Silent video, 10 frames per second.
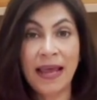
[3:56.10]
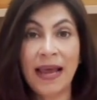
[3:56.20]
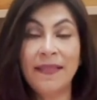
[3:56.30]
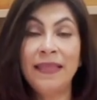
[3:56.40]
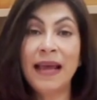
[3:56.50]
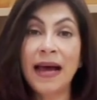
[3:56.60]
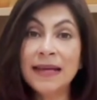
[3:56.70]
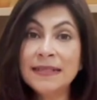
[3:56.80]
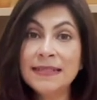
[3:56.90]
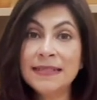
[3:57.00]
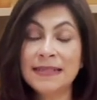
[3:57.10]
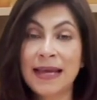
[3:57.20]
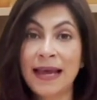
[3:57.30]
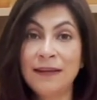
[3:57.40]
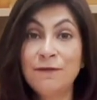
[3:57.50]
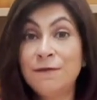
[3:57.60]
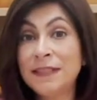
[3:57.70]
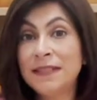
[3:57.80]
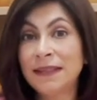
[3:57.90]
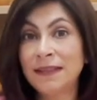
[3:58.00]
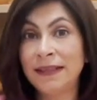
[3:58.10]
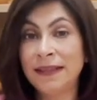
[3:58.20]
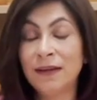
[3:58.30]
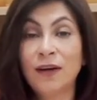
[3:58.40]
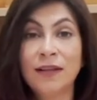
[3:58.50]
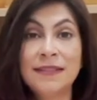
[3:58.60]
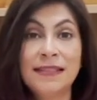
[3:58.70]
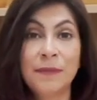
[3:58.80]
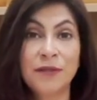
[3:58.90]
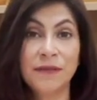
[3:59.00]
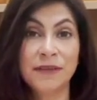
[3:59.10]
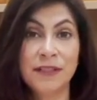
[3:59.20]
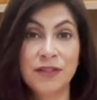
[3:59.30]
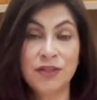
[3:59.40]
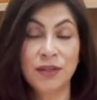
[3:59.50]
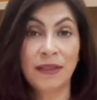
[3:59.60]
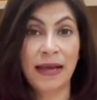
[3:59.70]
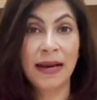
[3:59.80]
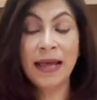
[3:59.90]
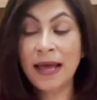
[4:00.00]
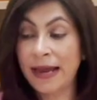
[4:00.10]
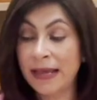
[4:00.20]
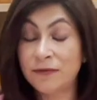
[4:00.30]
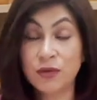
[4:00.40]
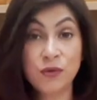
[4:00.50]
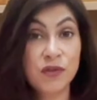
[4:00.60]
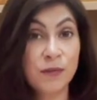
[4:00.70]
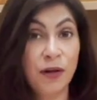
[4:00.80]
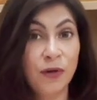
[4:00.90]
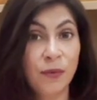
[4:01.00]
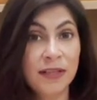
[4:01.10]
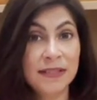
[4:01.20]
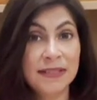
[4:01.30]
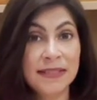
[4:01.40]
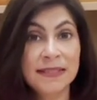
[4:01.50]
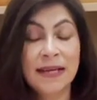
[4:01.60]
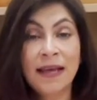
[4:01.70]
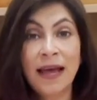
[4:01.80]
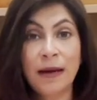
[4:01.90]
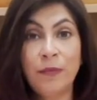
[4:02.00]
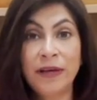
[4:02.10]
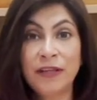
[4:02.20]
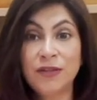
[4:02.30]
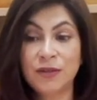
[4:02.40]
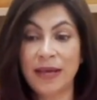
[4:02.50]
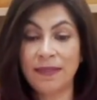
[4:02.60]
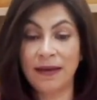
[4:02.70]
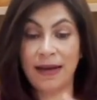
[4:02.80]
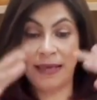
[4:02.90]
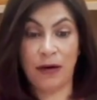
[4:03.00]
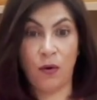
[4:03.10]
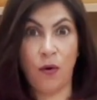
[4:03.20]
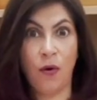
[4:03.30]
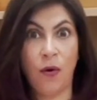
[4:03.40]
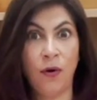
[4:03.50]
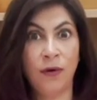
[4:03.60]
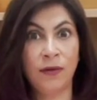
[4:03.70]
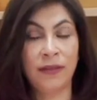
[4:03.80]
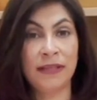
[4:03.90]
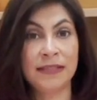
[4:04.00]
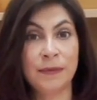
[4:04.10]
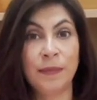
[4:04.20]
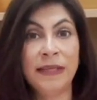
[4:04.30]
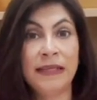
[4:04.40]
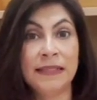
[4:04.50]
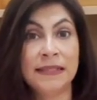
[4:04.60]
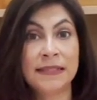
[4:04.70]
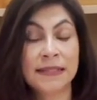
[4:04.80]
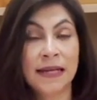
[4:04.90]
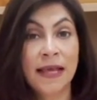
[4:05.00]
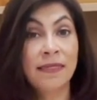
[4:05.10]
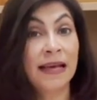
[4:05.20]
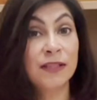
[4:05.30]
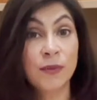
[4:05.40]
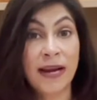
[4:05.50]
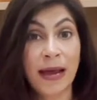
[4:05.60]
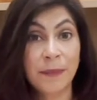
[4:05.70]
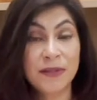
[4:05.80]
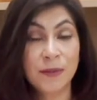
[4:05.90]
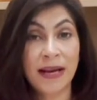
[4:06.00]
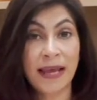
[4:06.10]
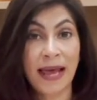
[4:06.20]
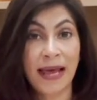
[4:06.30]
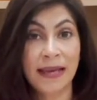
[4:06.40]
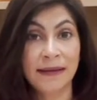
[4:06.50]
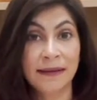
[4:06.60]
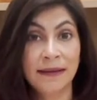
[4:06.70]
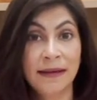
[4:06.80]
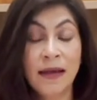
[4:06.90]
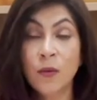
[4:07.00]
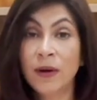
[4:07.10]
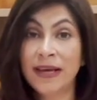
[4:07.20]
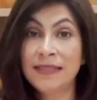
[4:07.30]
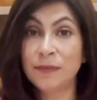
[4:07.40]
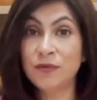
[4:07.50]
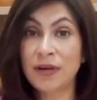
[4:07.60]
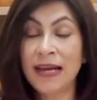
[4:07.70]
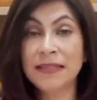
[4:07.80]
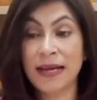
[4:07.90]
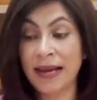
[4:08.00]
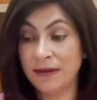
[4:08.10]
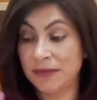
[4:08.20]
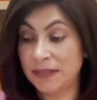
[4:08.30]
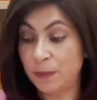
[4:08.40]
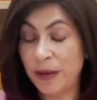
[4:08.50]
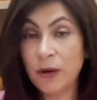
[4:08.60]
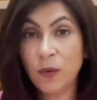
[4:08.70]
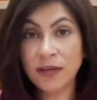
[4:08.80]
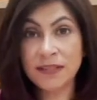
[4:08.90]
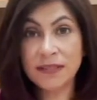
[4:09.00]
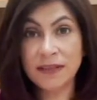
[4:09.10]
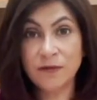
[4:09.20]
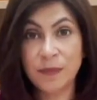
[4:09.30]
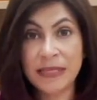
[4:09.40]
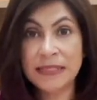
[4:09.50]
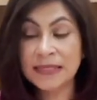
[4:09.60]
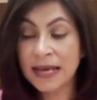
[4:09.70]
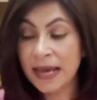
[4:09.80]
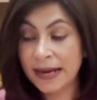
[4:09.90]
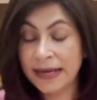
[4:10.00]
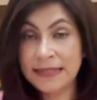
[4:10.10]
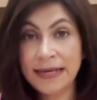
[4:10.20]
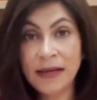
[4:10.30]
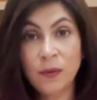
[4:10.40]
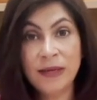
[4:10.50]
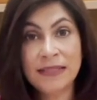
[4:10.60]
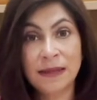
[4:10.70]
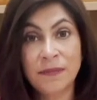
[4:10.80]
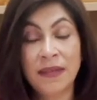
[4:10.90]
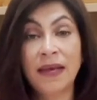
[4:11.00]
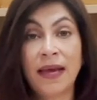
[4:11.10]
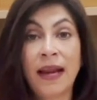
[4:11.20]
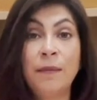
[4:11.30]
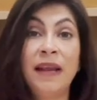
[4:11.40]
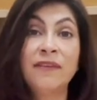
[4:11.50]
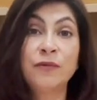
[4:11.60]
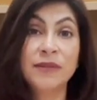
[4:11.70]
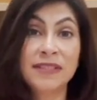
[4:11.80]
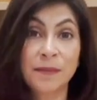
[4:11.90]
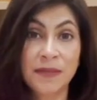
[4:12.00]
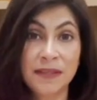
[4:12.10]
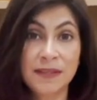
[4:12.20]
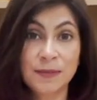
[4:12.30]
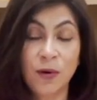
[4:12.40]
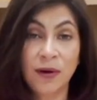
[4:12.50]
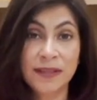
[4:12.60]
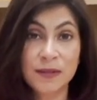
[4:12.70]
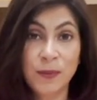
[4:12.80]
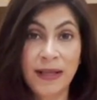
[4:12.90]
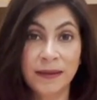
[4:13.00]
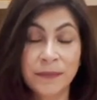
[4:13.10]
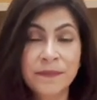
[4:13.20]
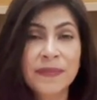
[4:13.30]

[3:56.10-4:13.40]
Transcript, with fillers: and they understand physically the concept of addition that I have two small quantities, I bring it together and I get all these beads. That's what happens when I add. When I subtract, I have this big quantity of beads and I take away something and I'm left with something small as well.